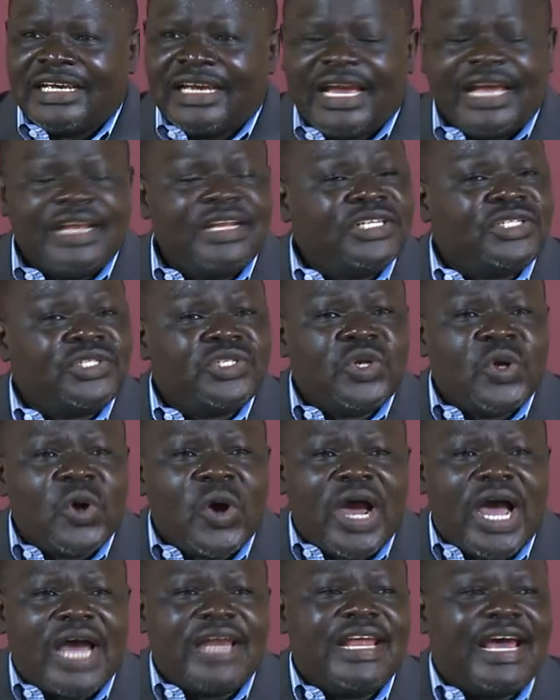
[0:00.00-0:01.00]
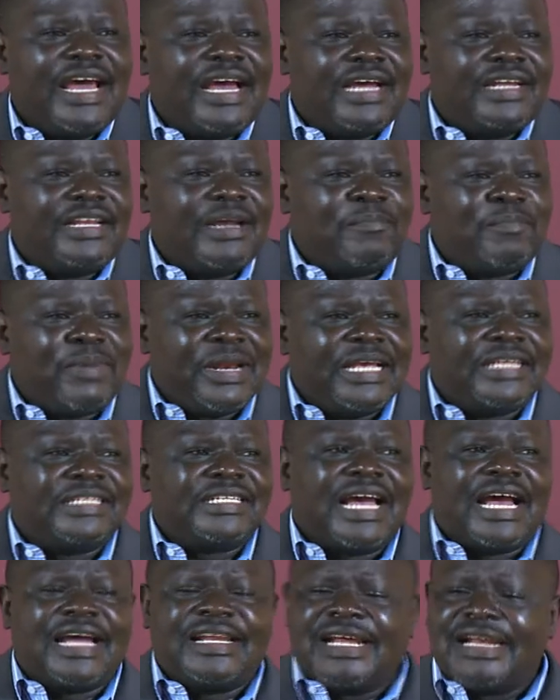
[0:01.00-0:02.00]
And it's no other, other place
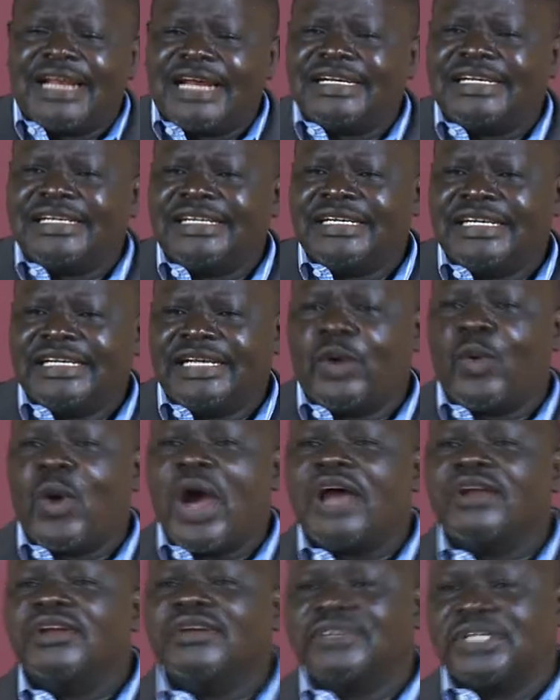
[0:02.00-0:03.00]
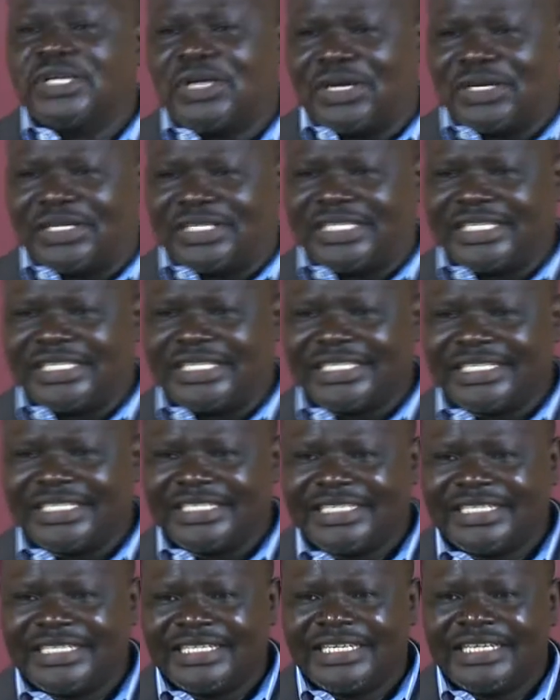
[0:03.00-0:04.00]
other than the Word of God.
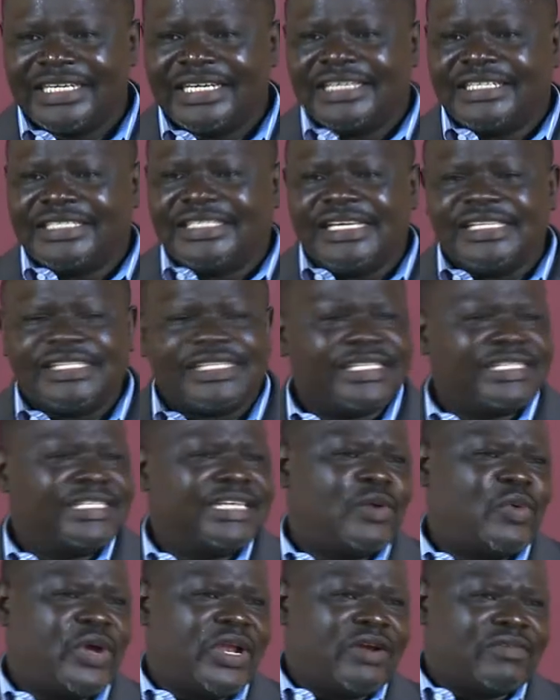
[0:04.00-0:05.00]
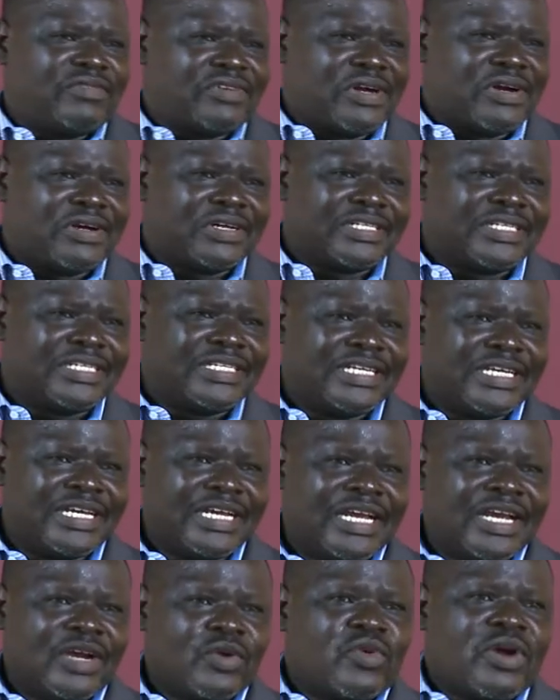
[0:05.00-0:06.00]
This is the will of God.
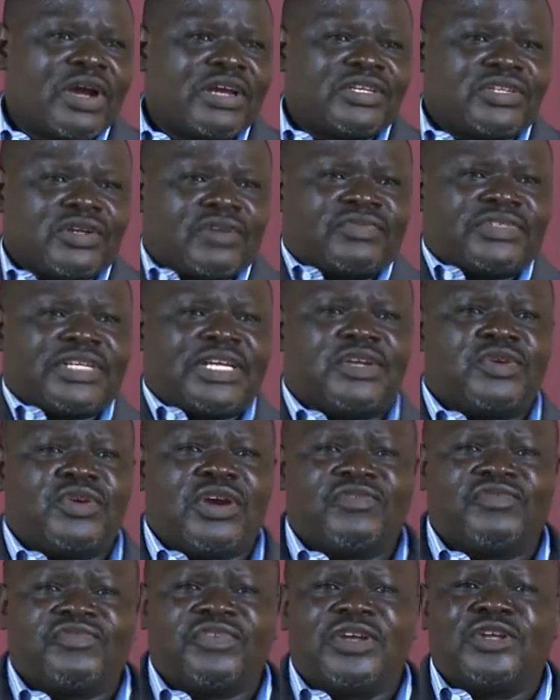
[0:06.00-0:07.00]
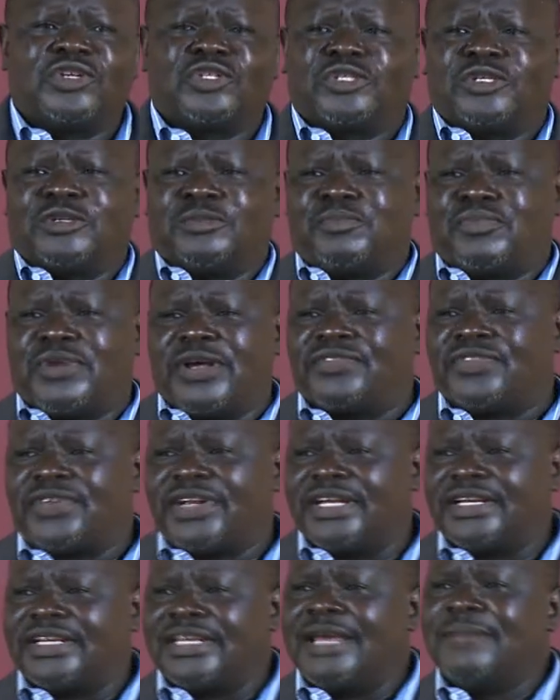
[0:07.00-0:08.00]
Quite often, your fellow student
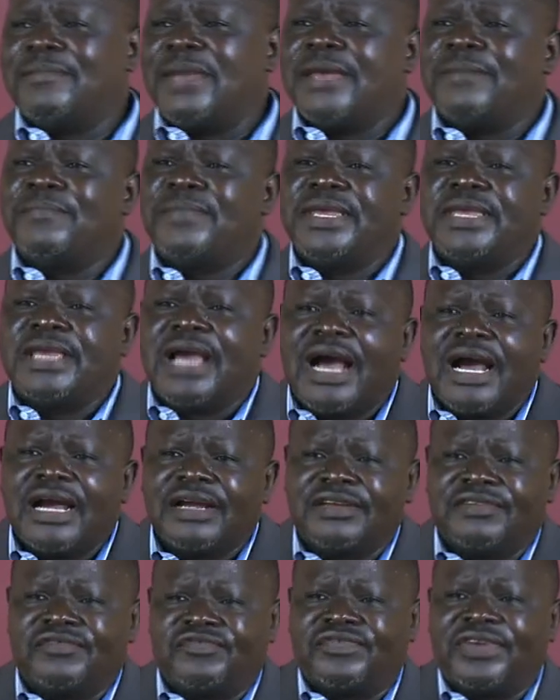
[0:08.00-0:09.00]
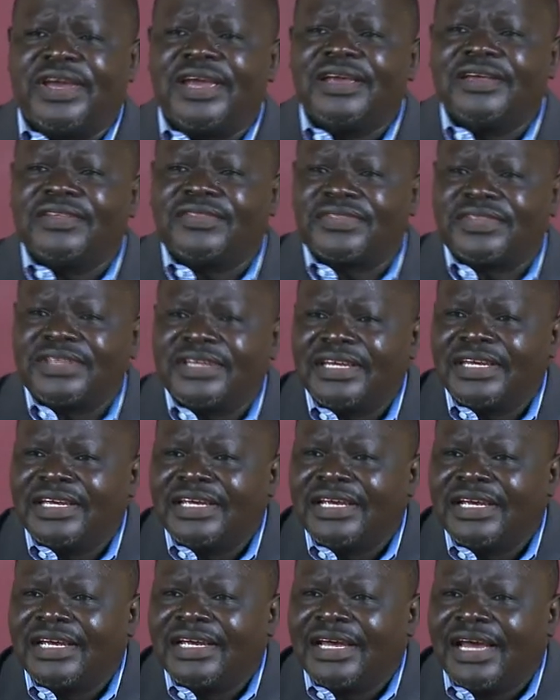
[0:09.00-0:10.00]
brethren, they may be young in faith
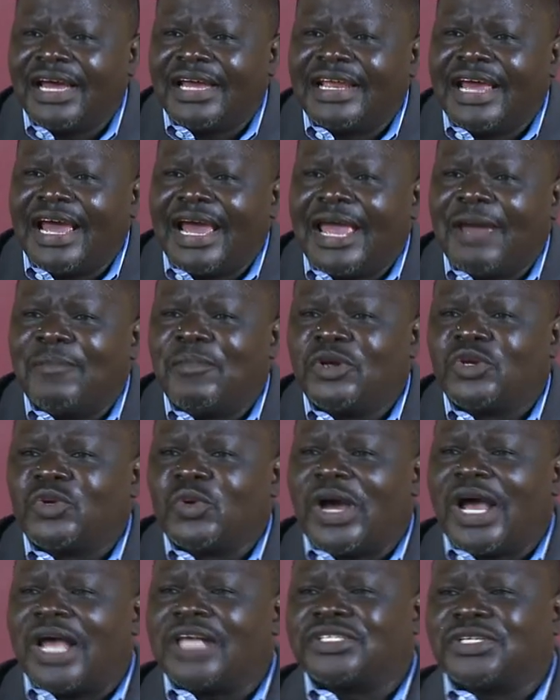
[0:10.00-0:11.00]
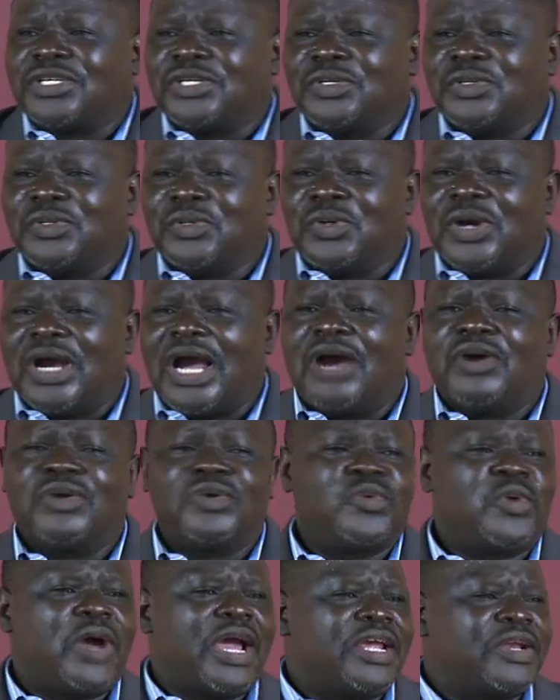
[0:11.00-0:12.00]
and are able to ask you, How
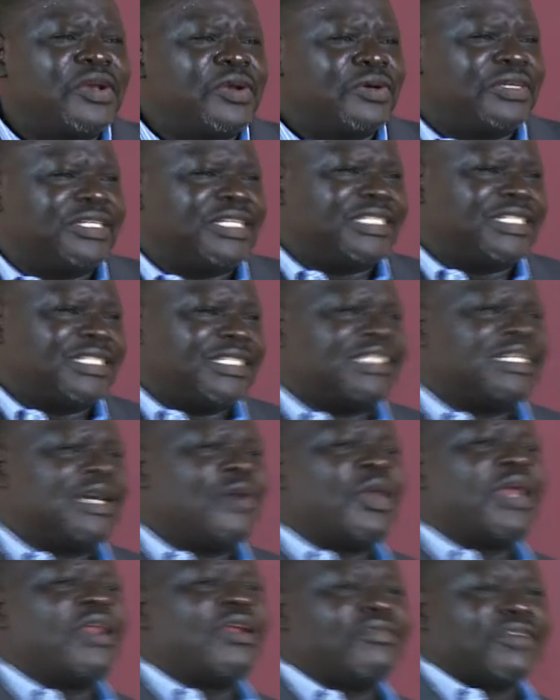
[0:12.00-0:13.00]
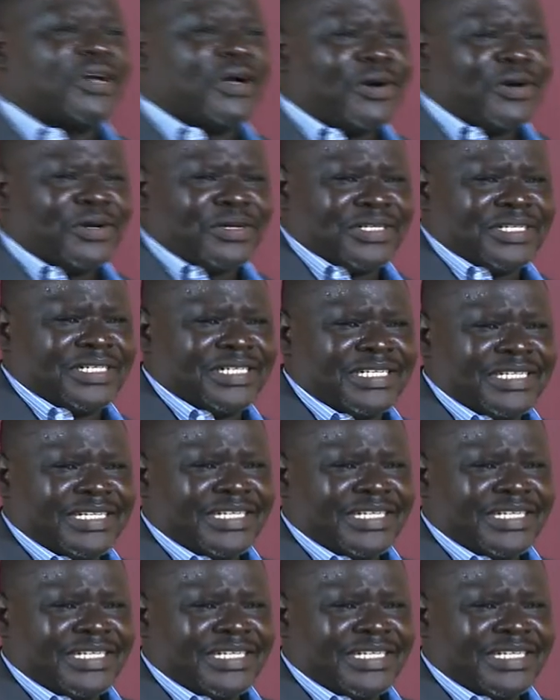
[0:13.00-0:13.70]
do I know this is the will of God?